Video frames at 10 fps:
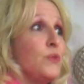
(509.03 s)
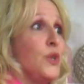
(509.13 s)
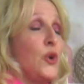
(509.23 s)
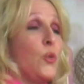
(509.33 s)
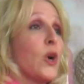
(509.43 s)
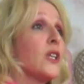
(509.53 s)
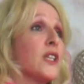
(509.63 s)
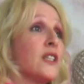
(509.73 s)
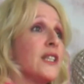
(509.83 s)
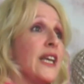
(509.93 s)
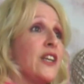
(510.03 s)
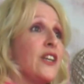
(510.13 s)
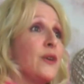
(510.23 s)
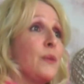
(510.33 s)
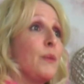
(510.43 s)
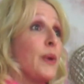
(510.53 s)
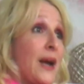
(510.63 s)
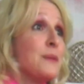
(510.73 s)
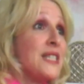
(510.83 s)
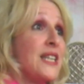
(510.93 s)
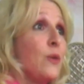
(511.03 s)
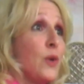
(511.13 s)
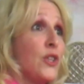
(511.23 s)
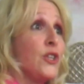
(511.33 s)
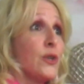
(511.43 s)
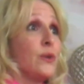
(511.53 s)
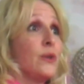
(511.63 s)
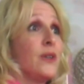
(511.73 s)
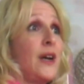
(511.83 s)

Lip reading: work a little later, but I'm staying with you.